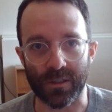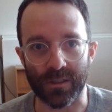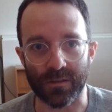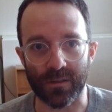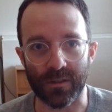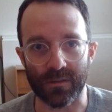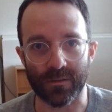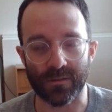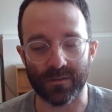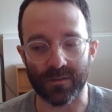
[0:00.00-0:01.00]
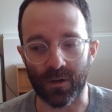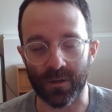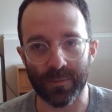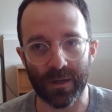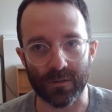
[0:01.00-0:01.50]
and it's
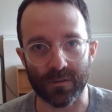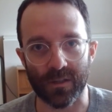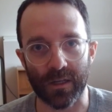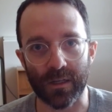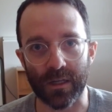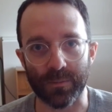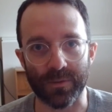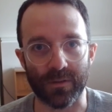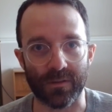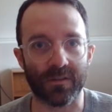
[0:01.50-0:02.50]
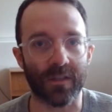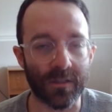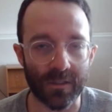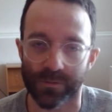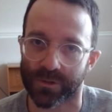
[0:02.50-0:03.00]
all about setting up
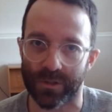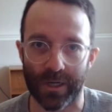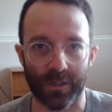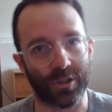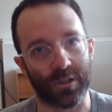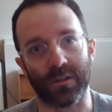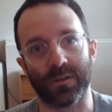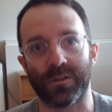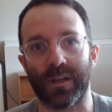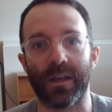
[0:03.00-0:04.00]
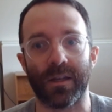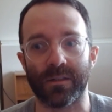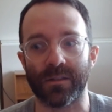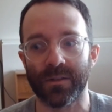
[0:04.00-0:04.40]
incentive structures, and